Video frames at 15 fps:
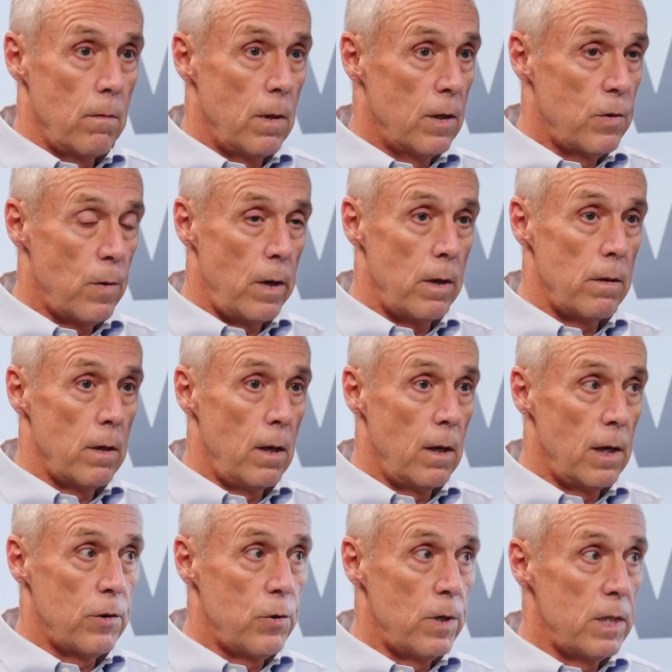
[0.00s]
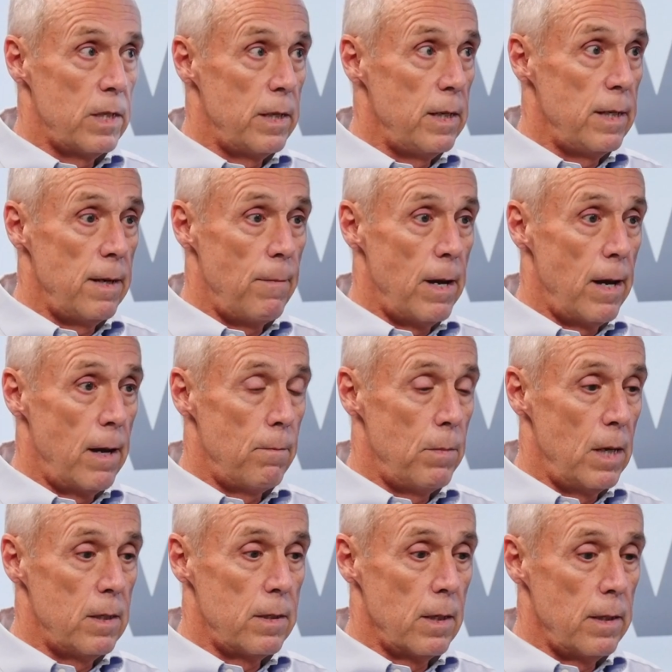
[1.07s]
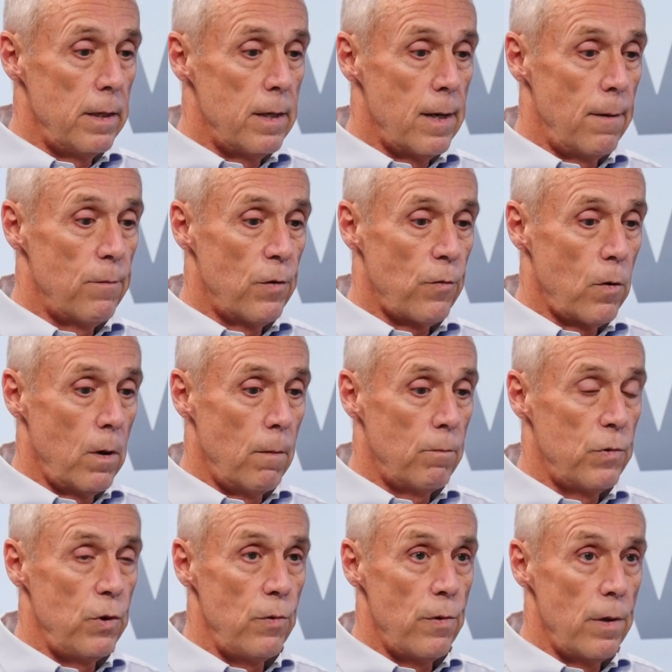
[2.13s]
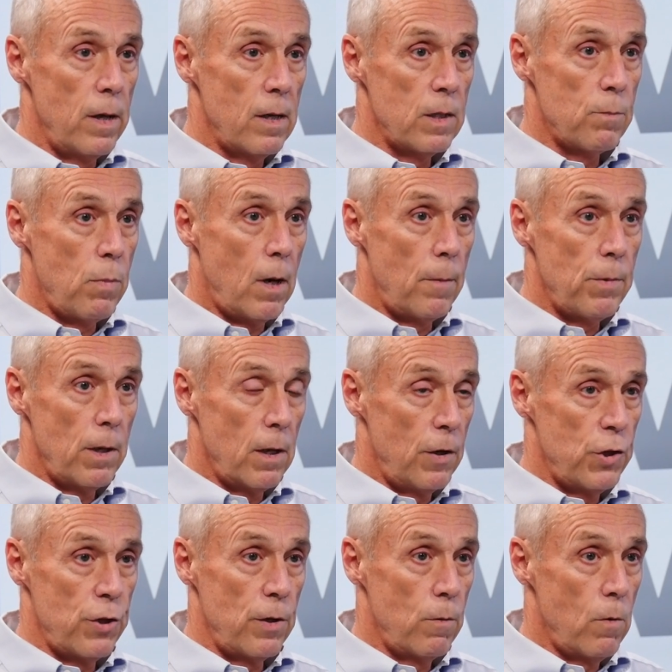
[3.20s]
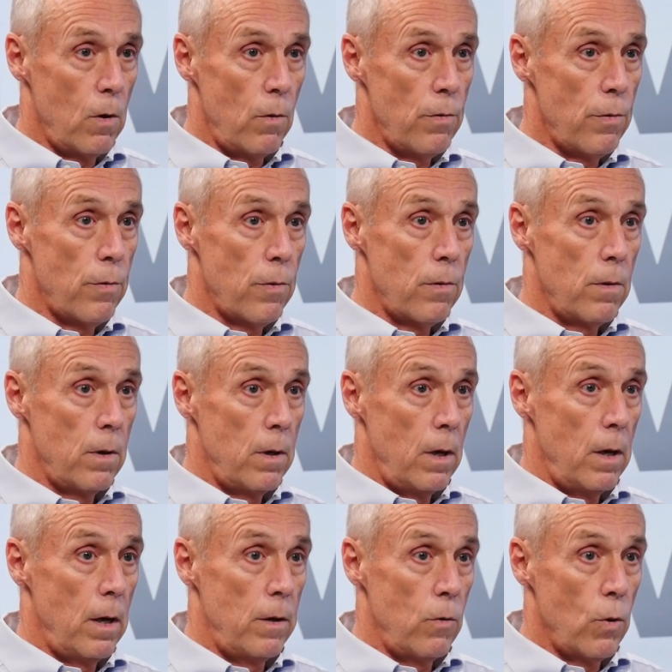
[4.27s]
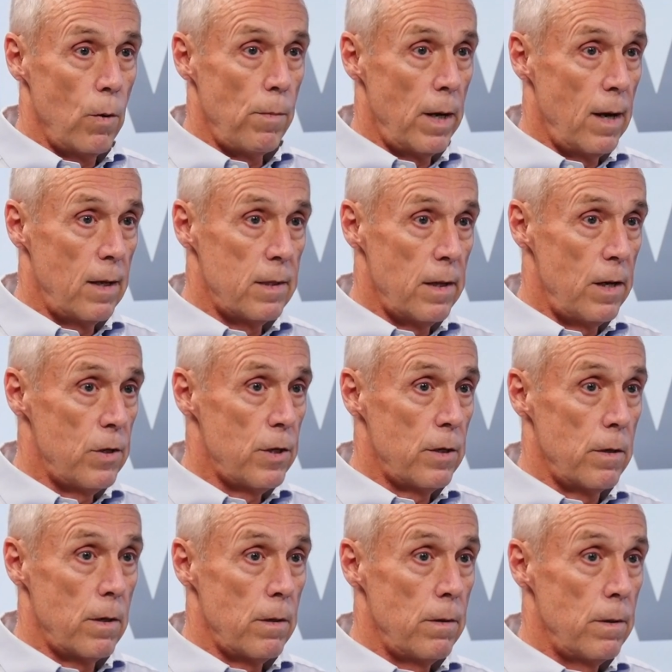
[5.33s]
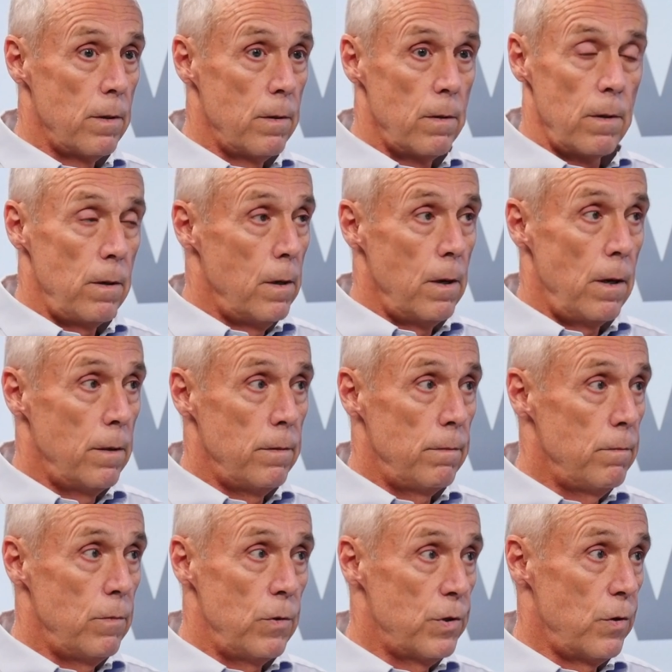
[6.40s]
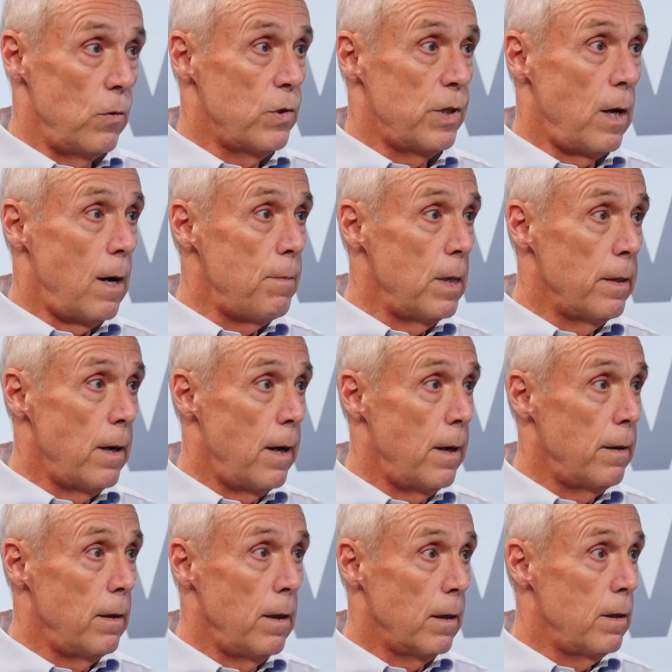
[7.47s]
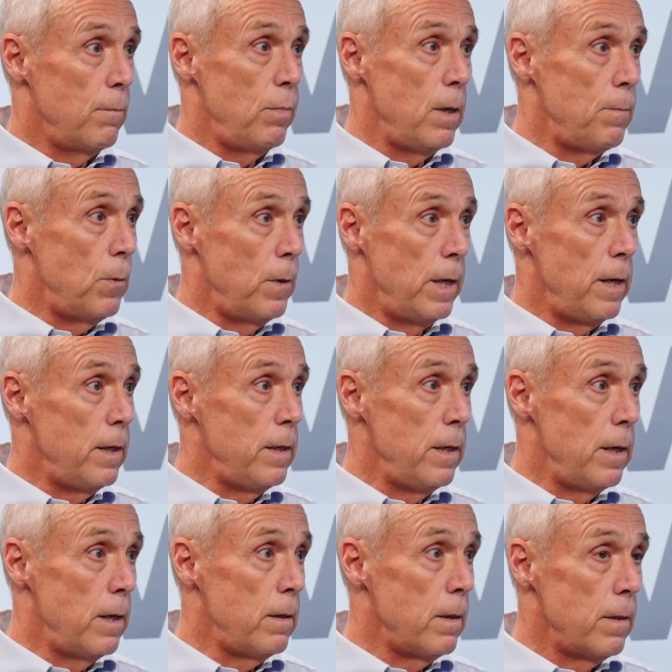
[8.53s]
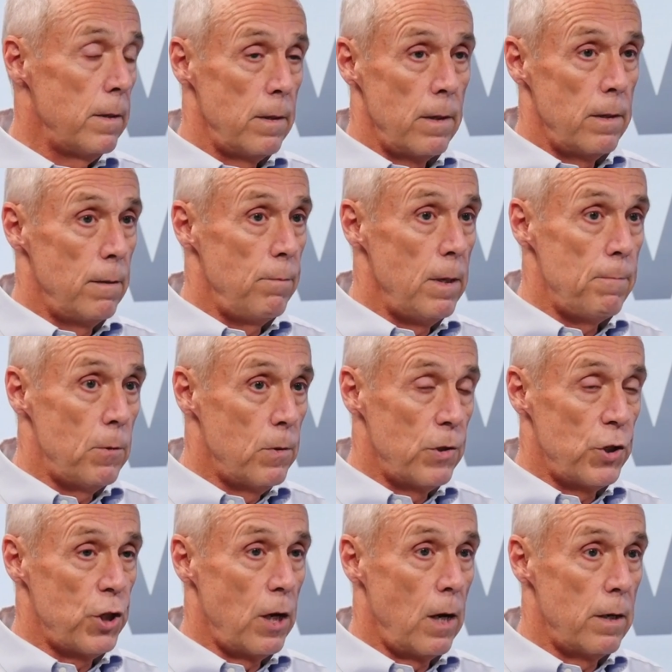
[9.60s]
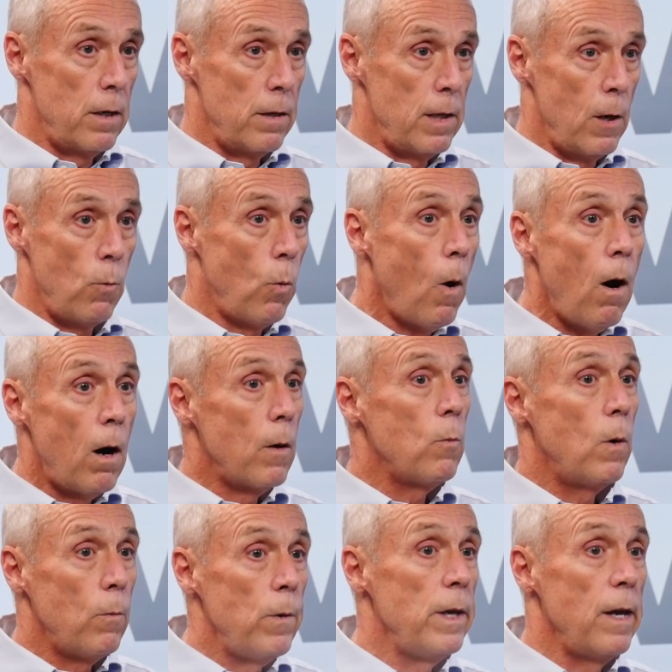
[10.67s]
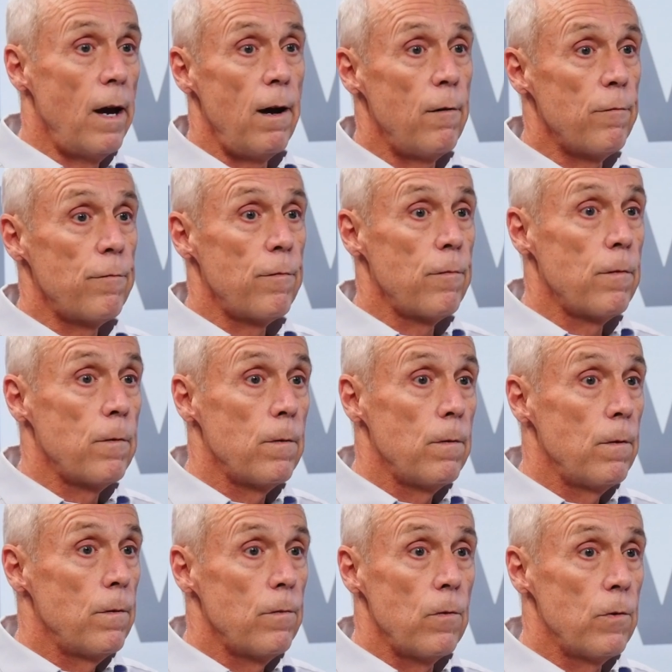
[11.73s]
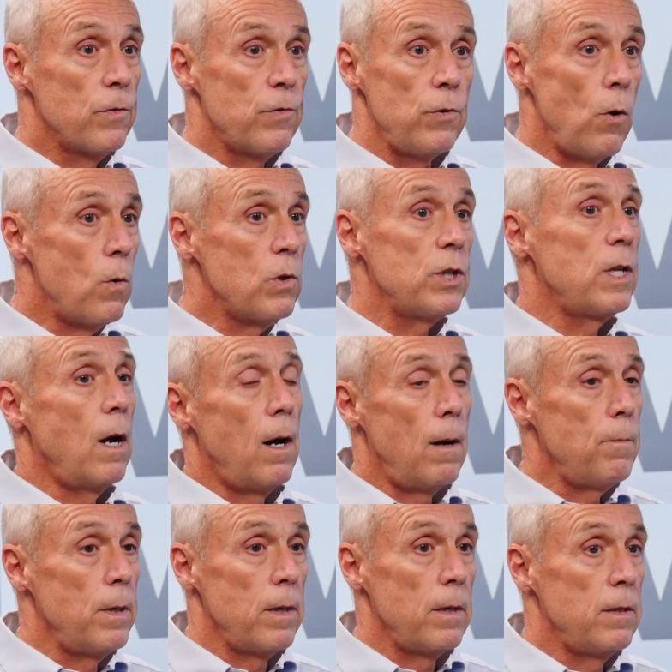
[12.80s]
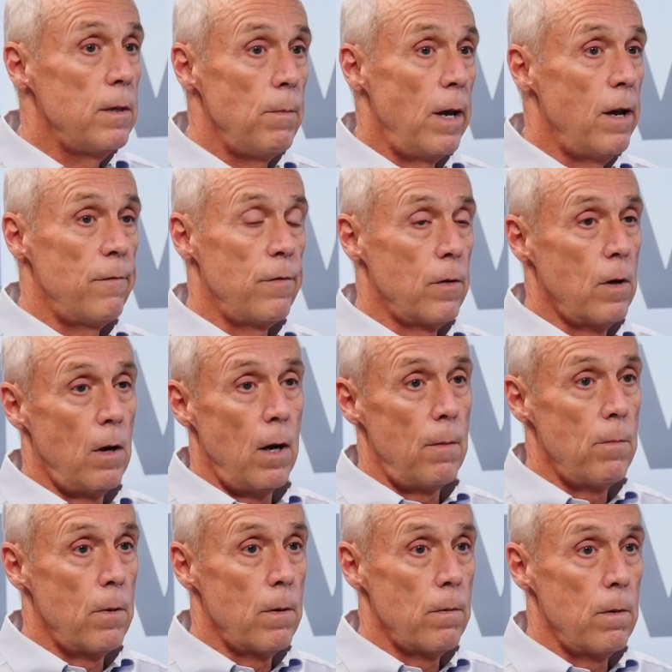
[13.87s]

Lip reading: That's right. Electricity demand basically comes from two things: population growth and urbanization. And there's no stopping that. Like the people in India, the people in China, they want what we have. There's no stopping demand for copper.